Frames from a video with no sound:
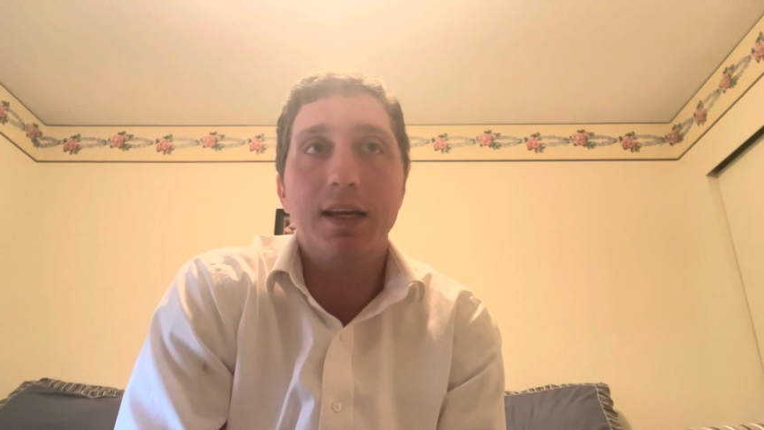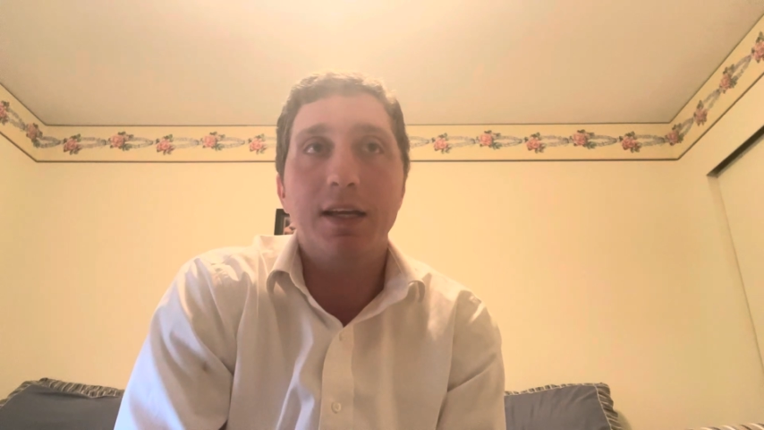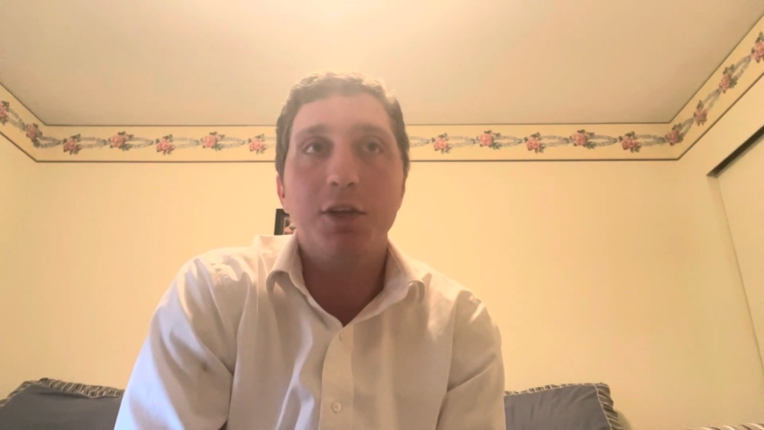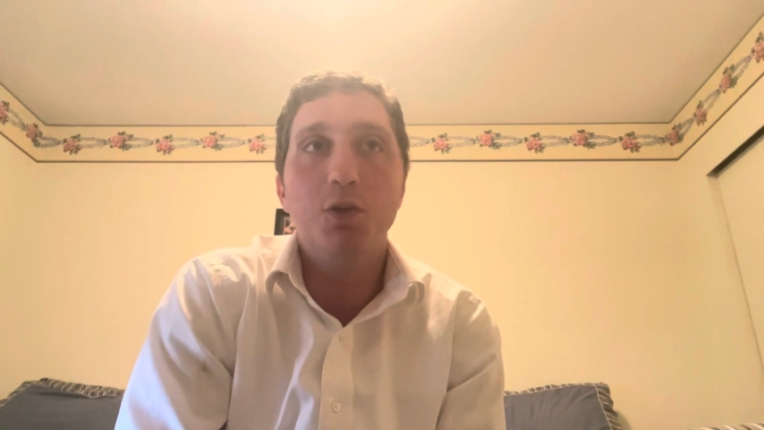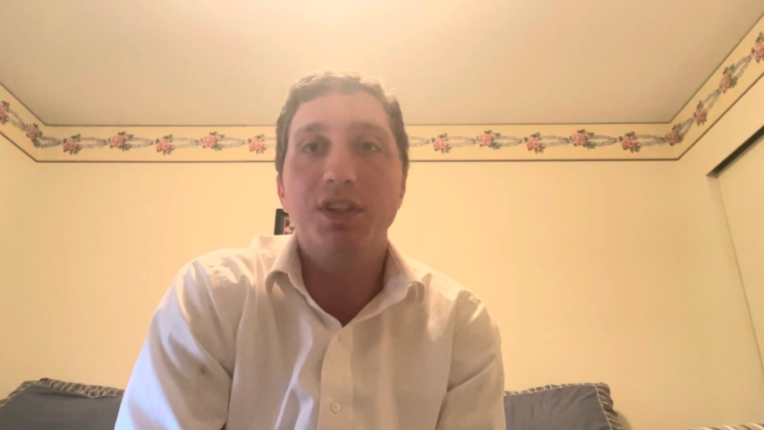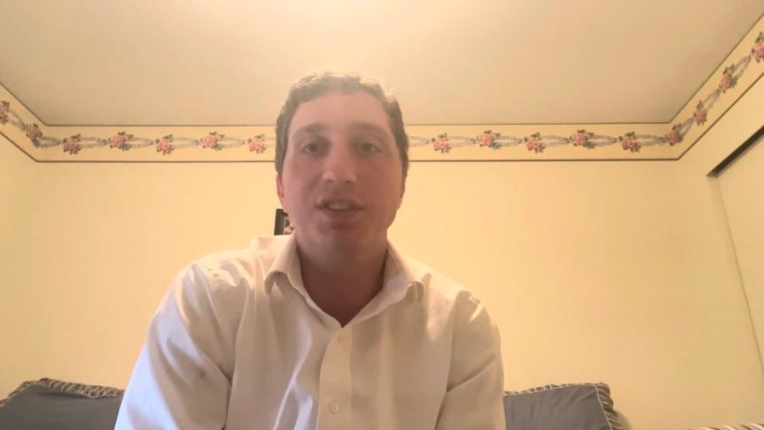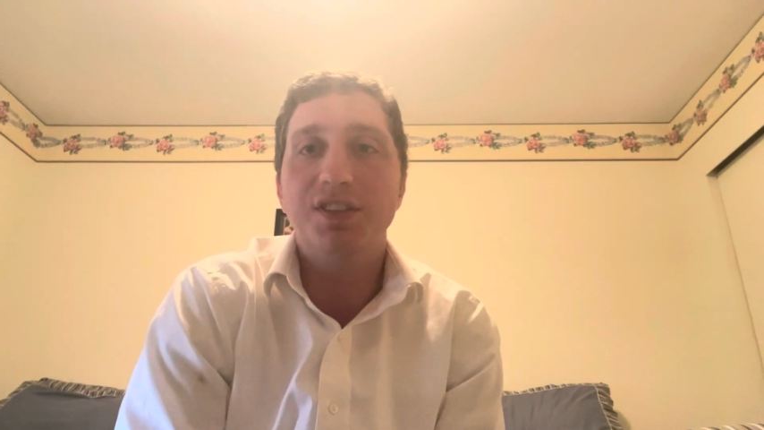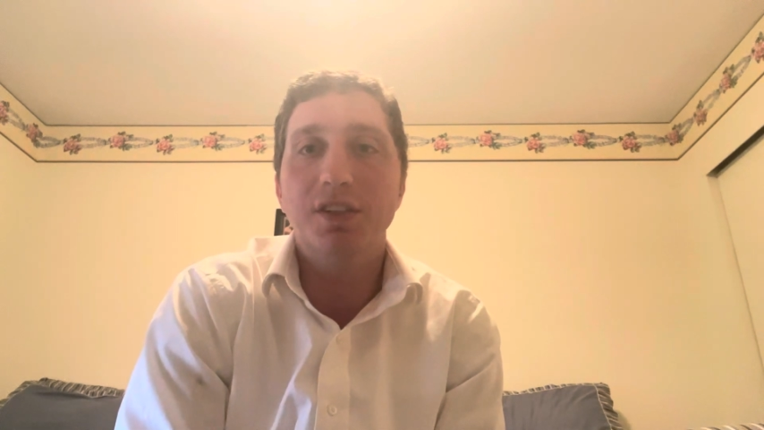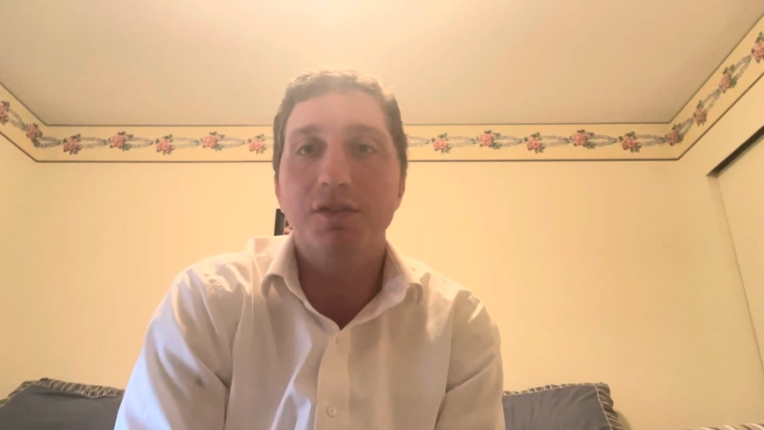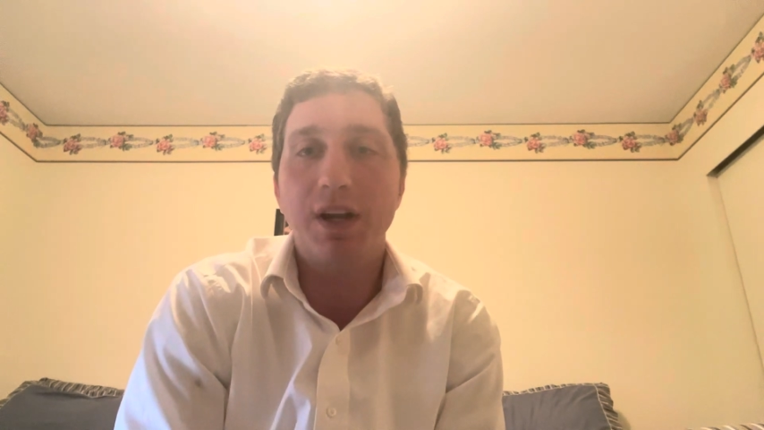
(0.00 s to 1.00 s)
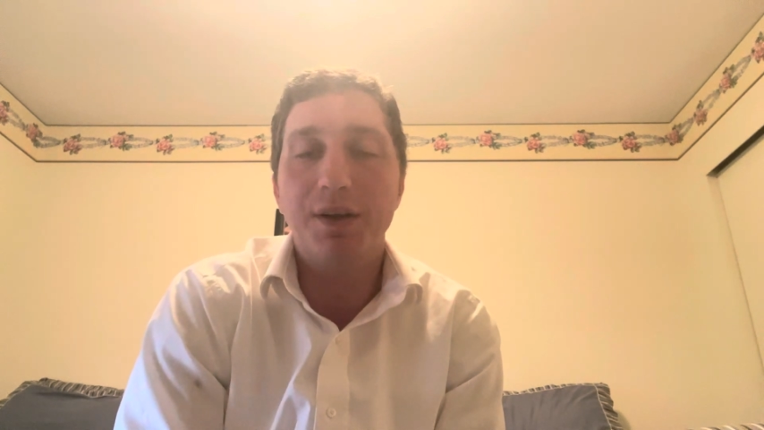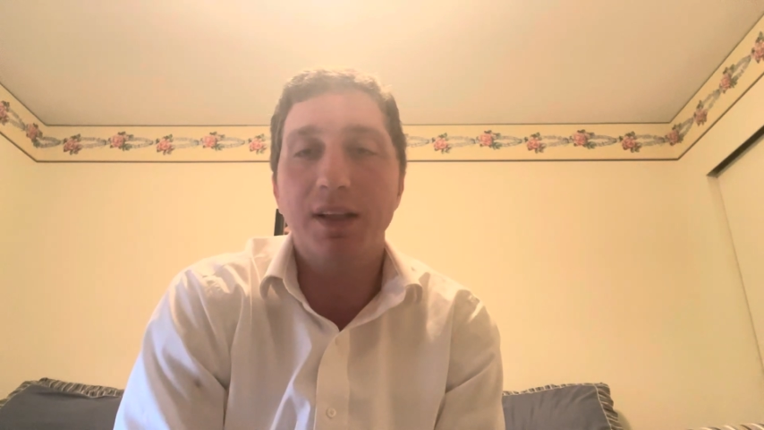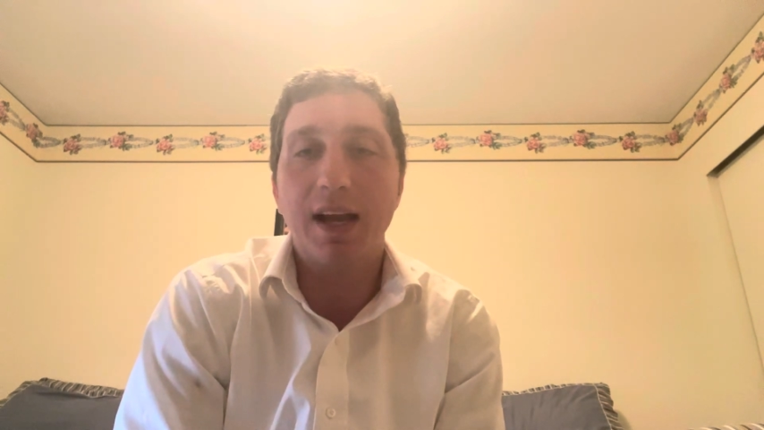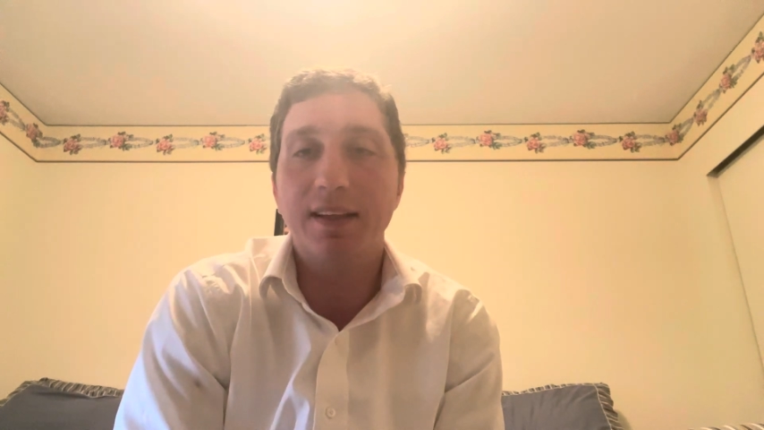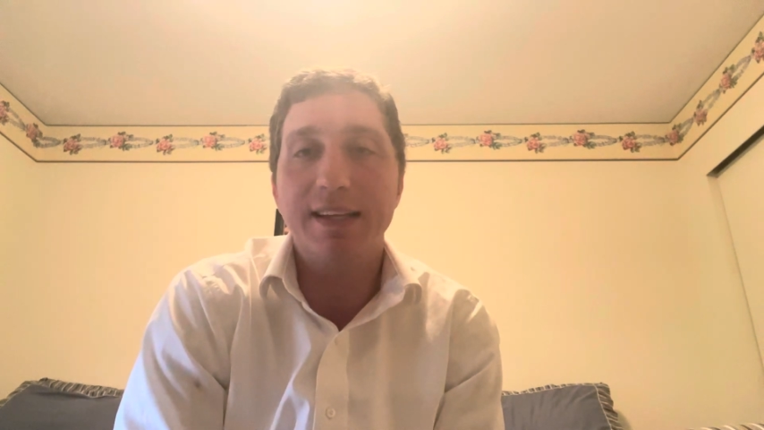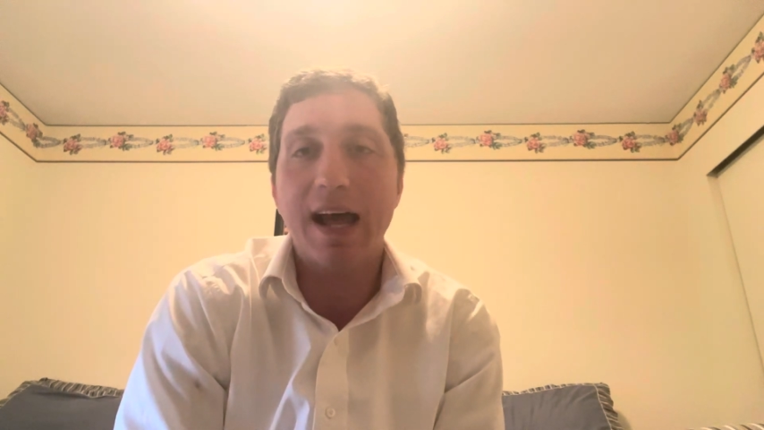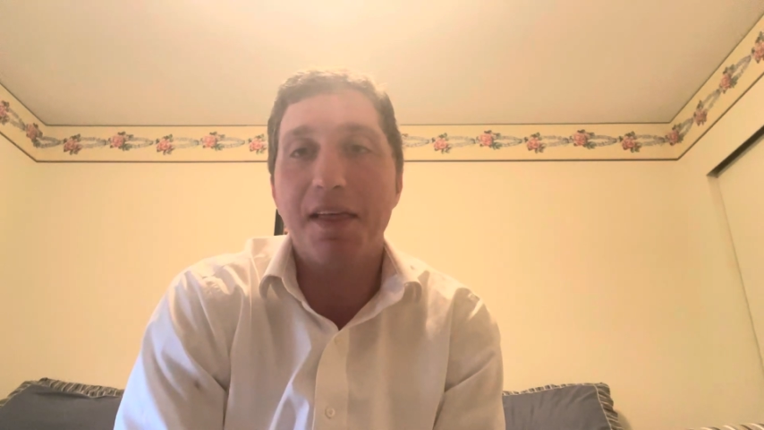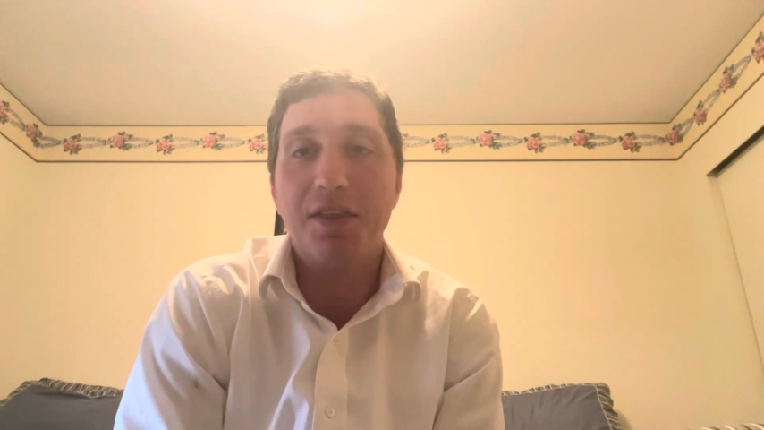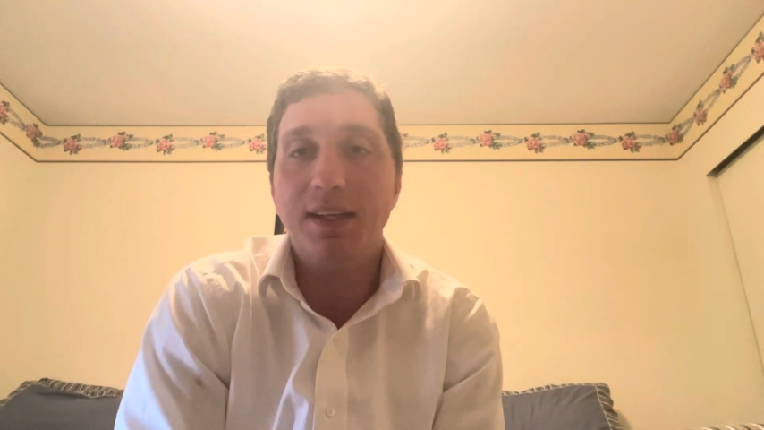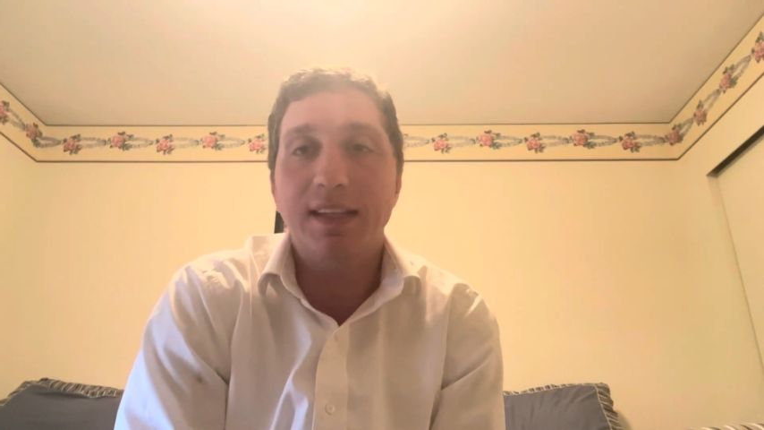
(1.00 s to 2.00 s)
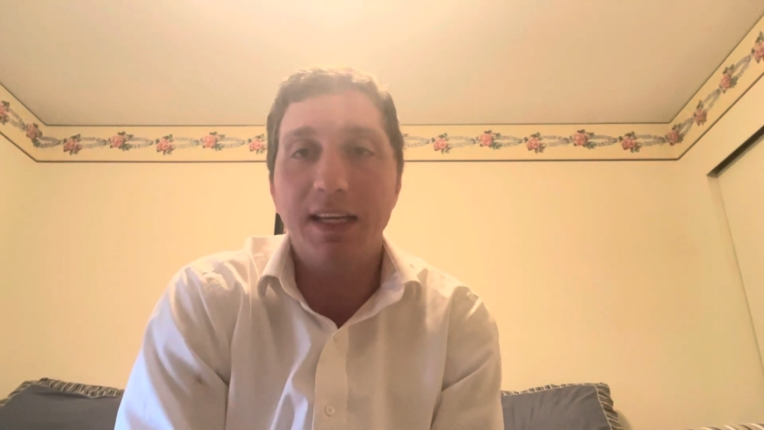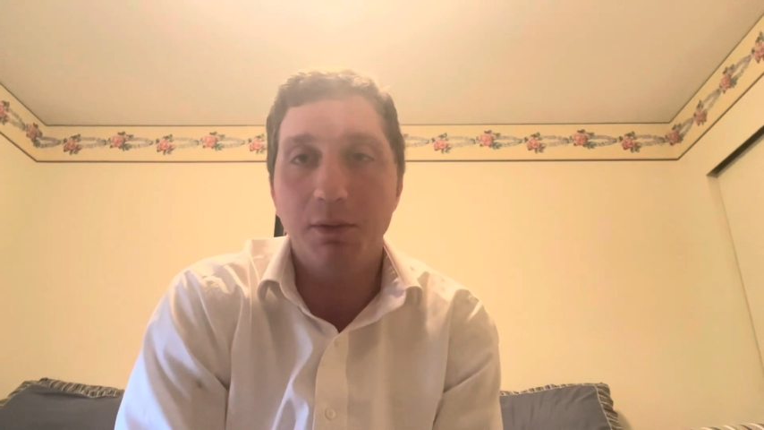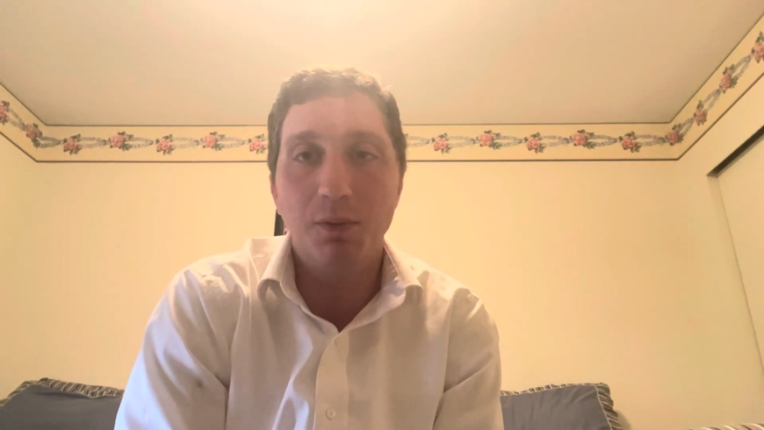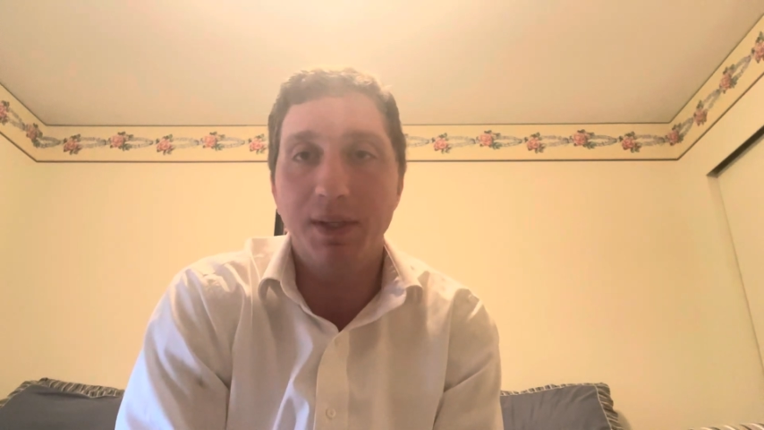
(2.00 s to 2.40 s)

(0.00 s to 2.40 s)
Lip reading: you could still very likely not think that he would